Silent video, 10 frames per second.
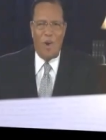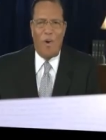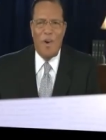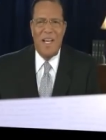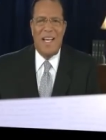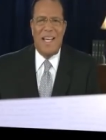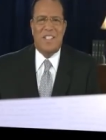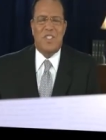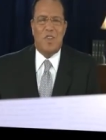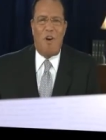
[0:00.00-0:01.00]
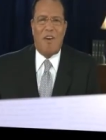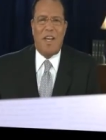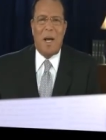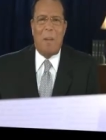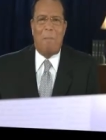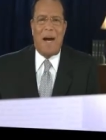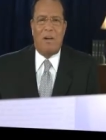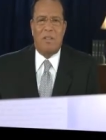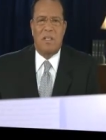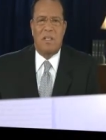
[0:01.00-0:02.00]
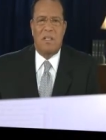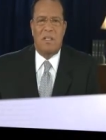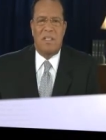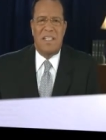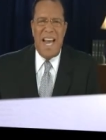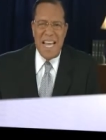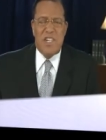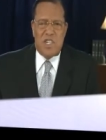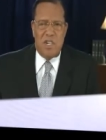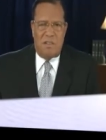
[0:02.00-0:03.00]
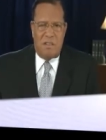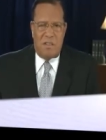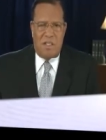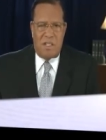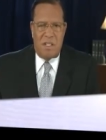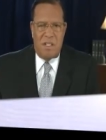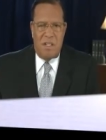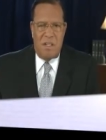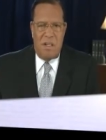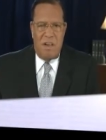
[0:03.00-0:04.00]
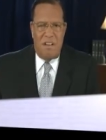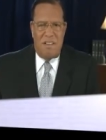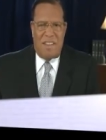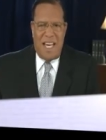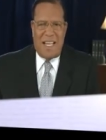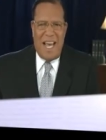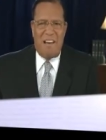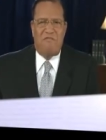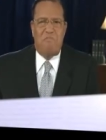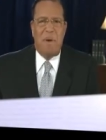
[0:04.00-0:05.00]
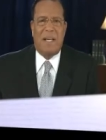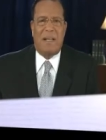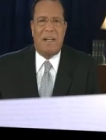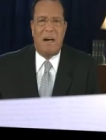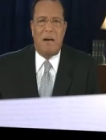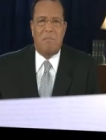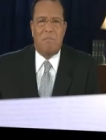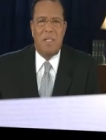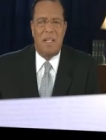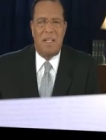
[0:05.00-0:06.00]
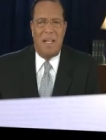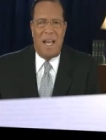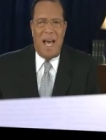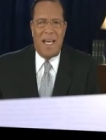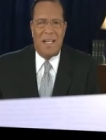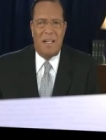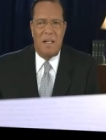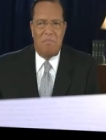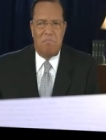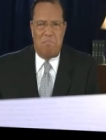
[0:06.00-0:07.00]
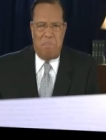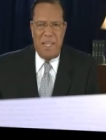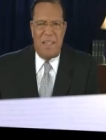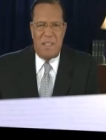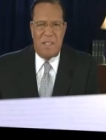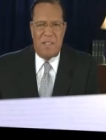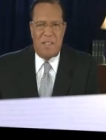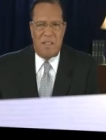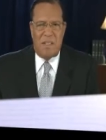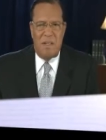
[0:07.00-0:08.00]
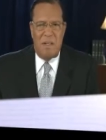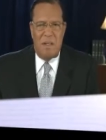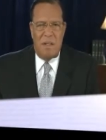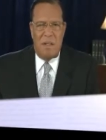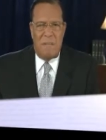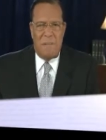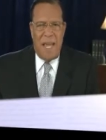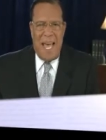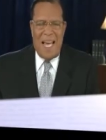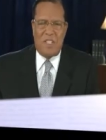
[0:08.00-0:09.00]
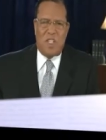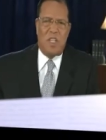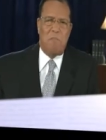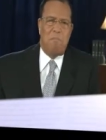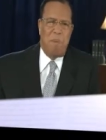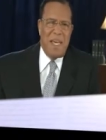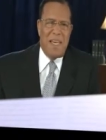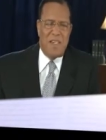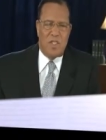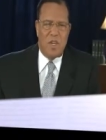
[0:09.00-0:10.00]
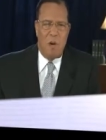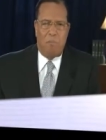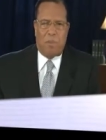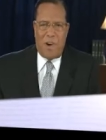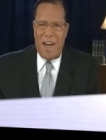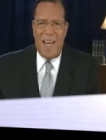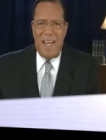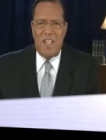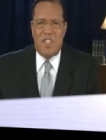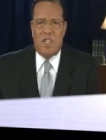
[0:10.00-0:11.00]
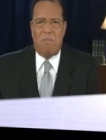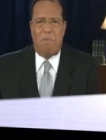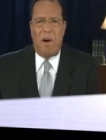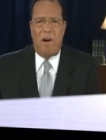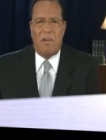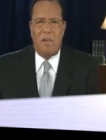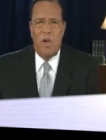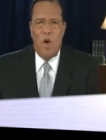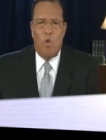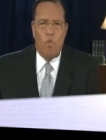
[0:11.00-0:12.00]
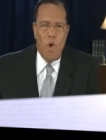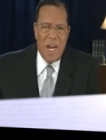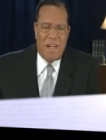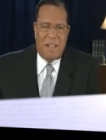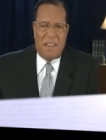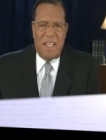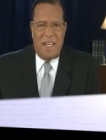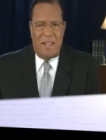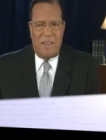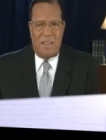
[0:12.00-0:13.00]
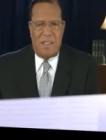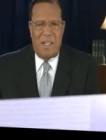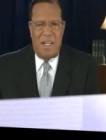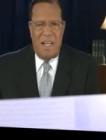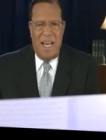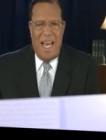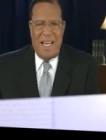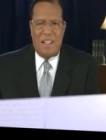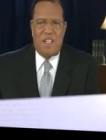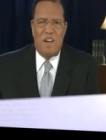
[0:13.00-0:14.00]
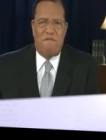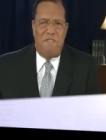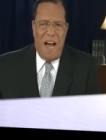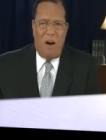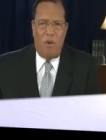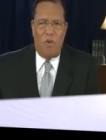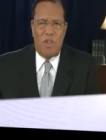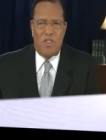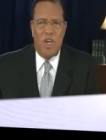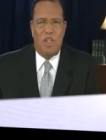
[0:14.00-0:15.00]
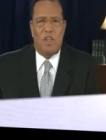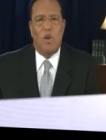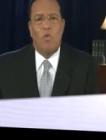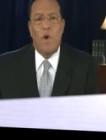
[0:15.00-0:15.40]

no. It's talking about nations that have become like beasts. As the beast preys upon weak things and devours the